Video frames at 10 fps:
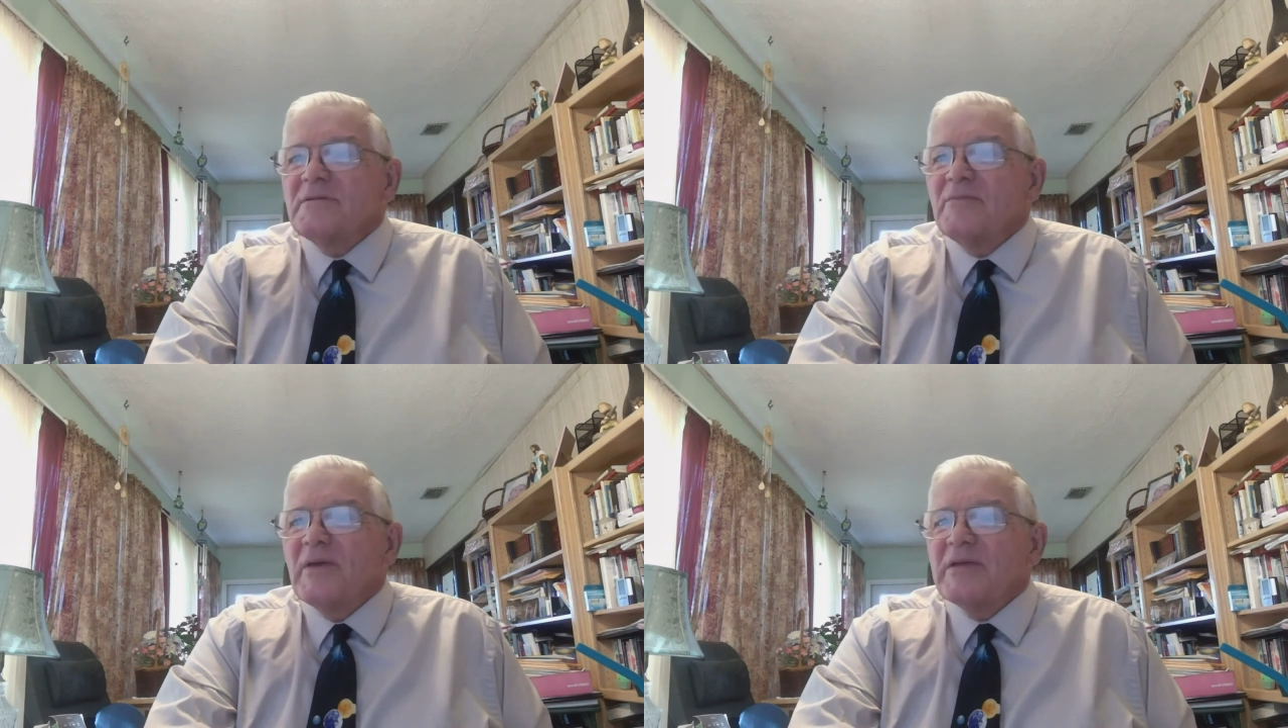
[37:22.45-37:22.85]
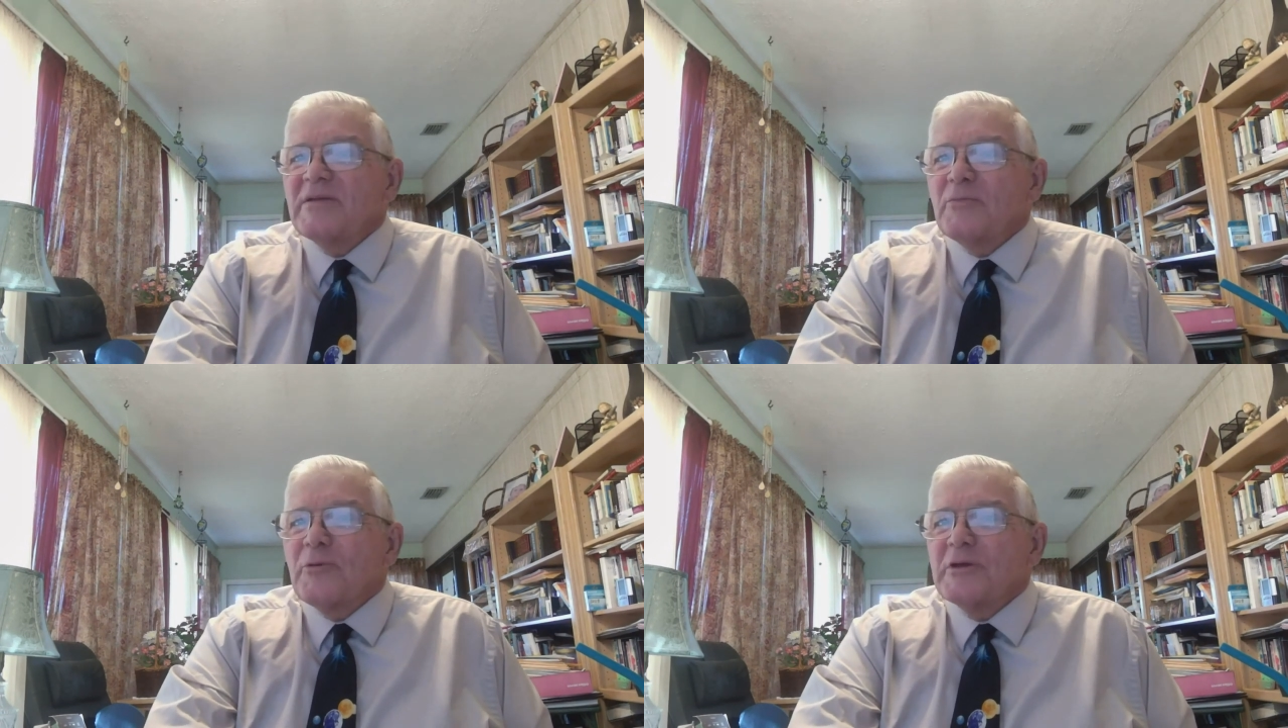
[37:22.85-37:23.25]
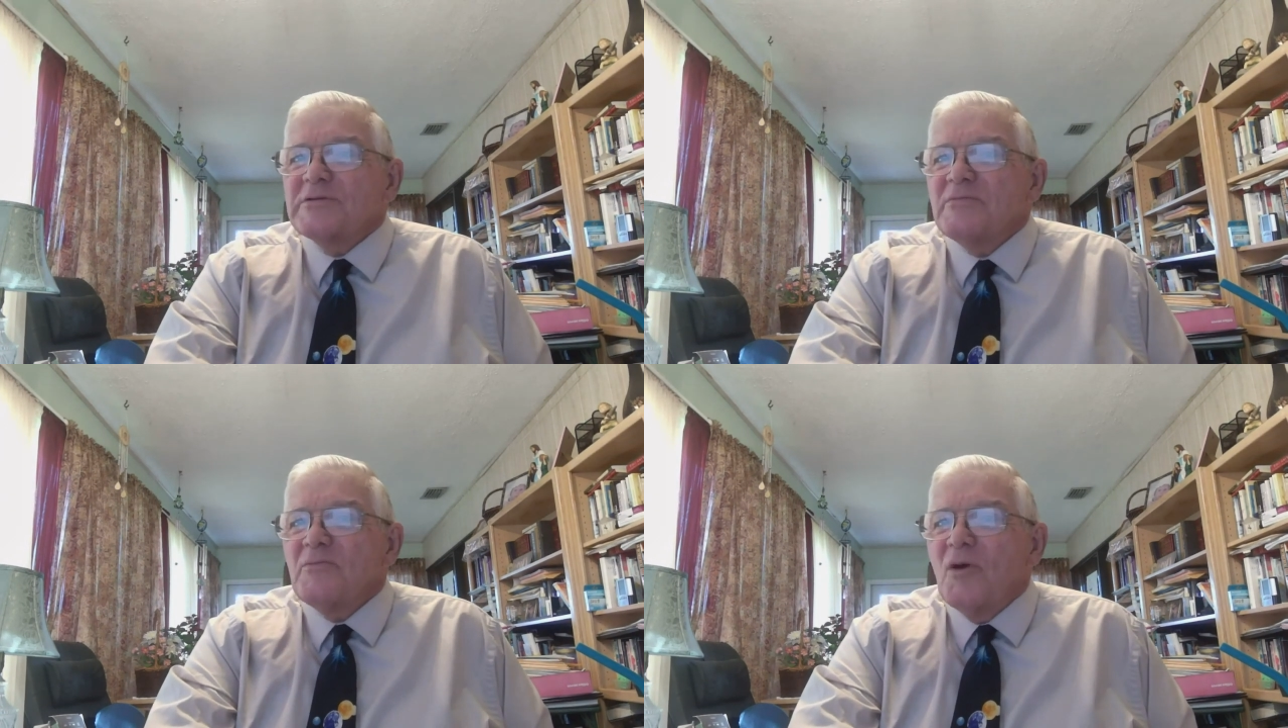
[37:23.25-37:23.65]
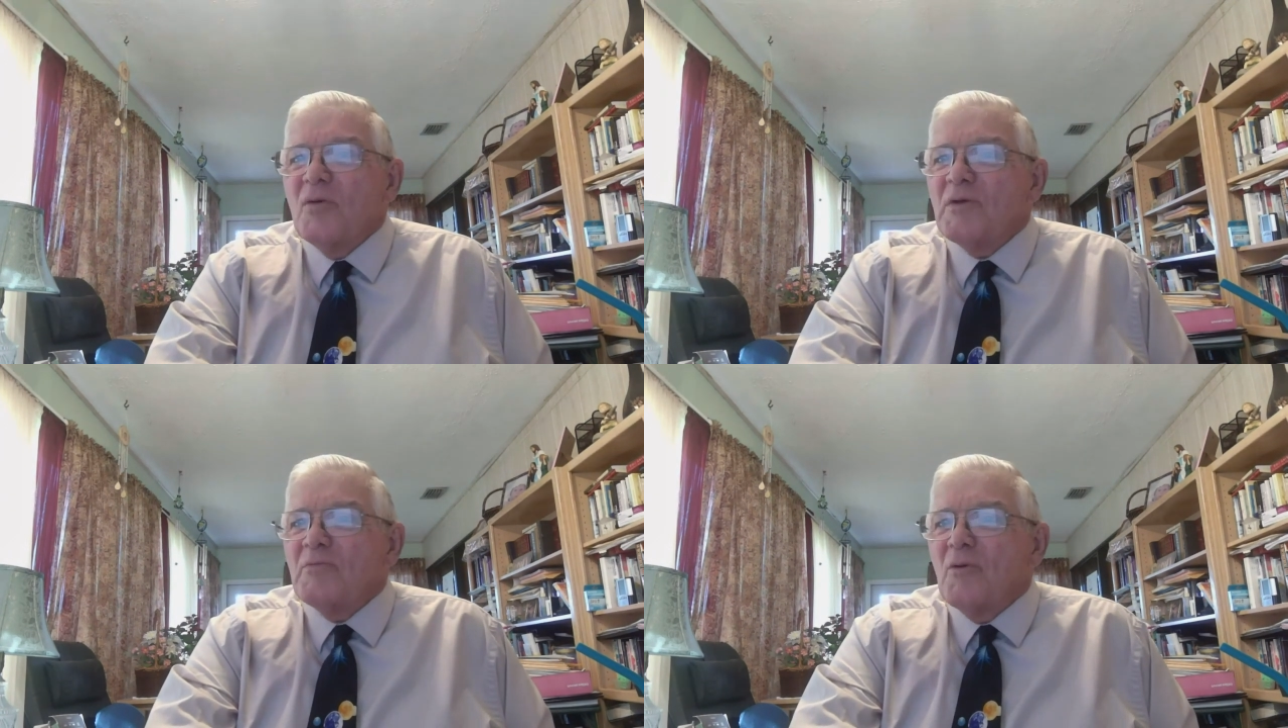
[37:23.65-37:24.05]
to make the present
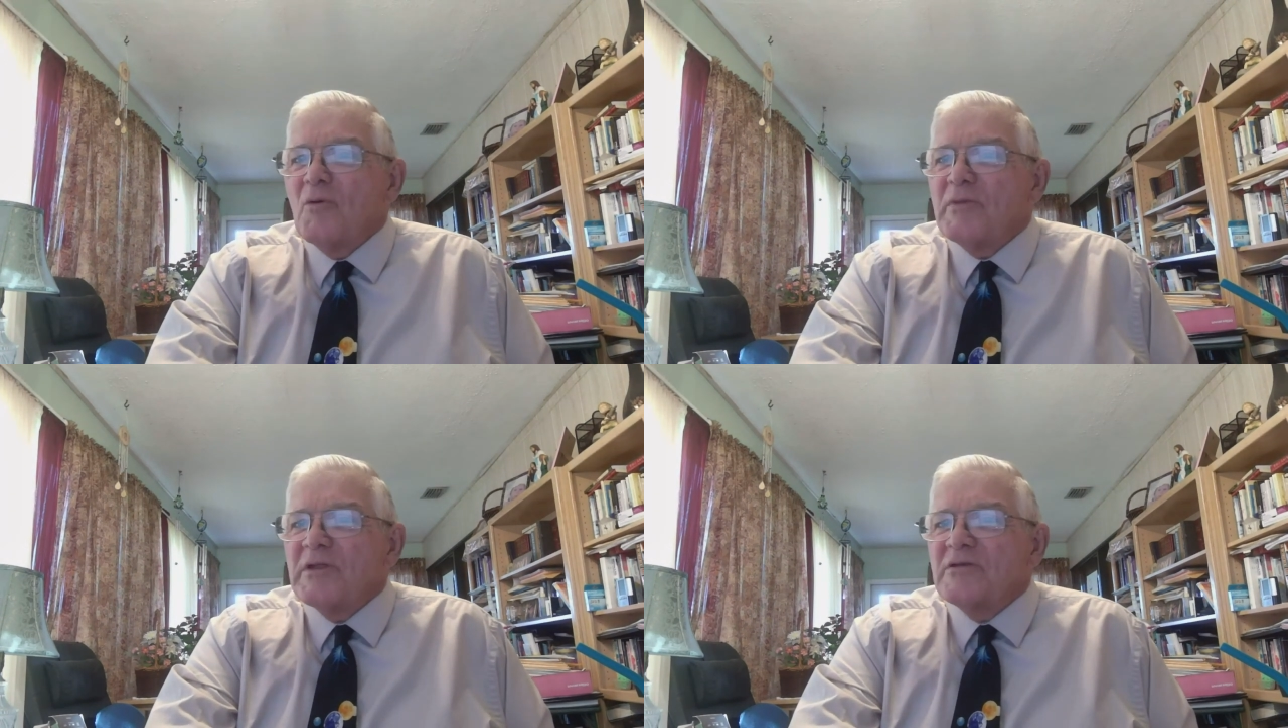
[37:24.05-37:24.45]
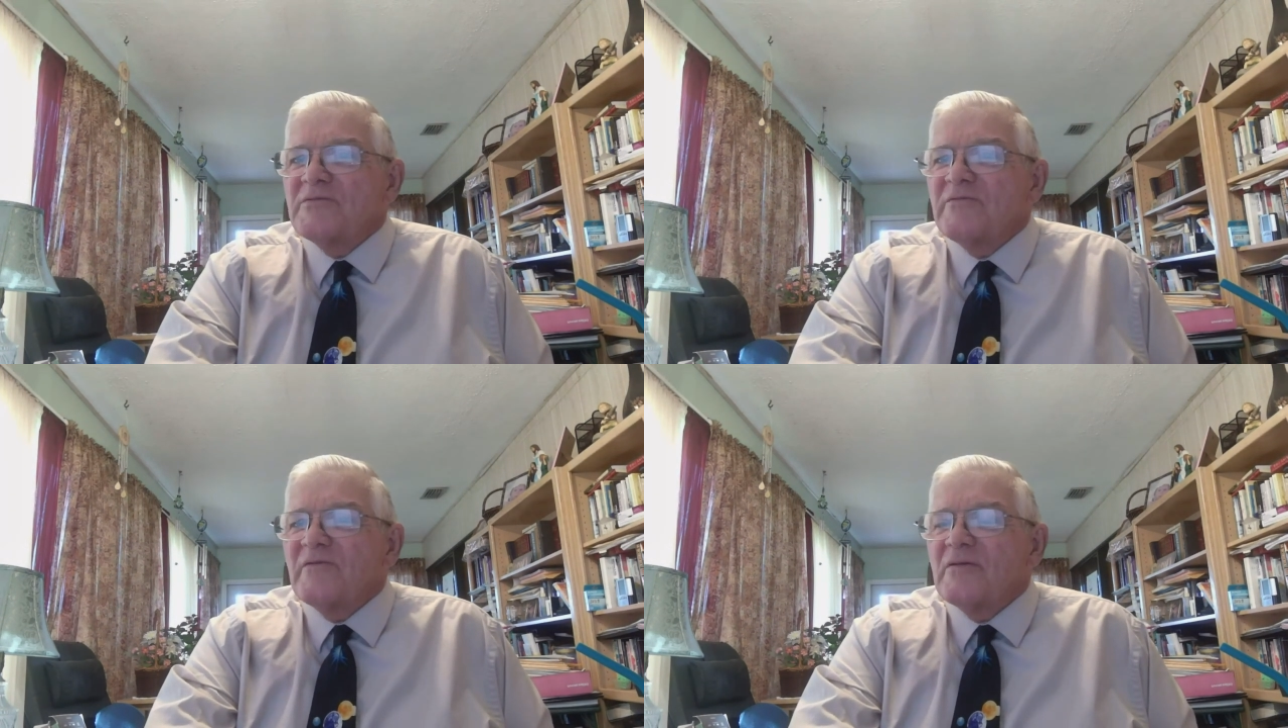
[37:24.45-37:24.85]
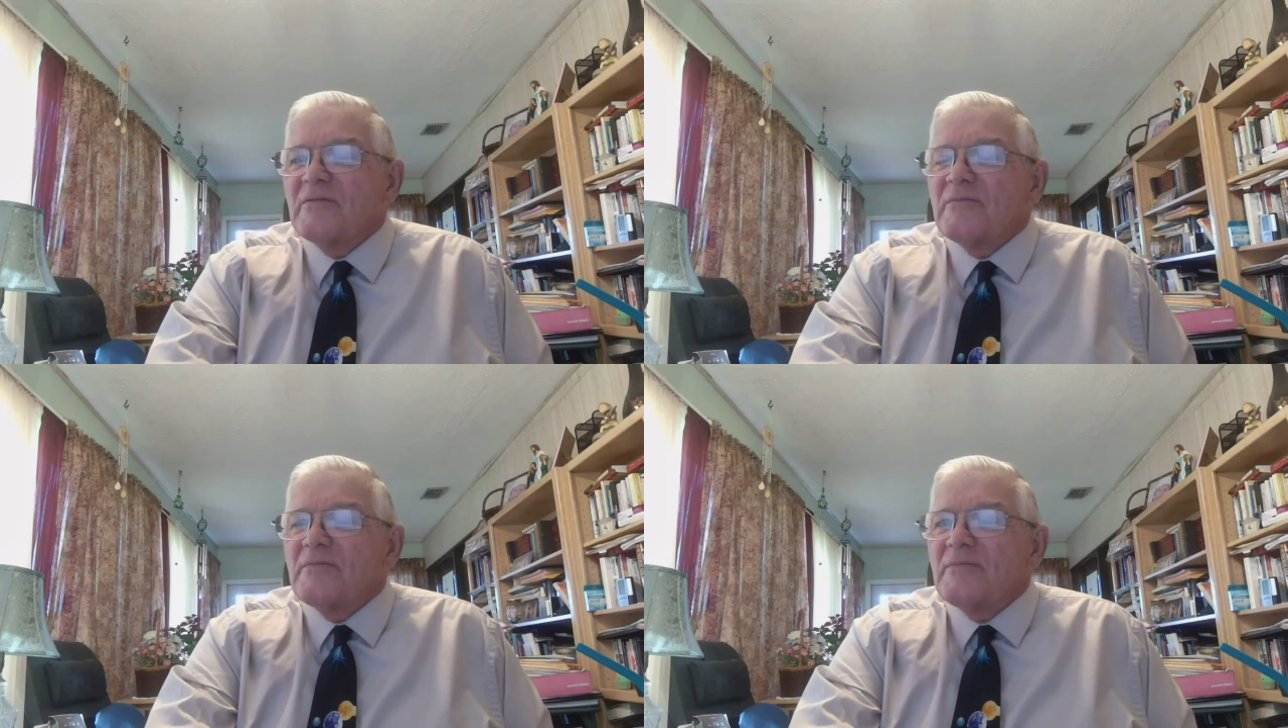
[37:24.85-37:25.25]
moment more meaningful,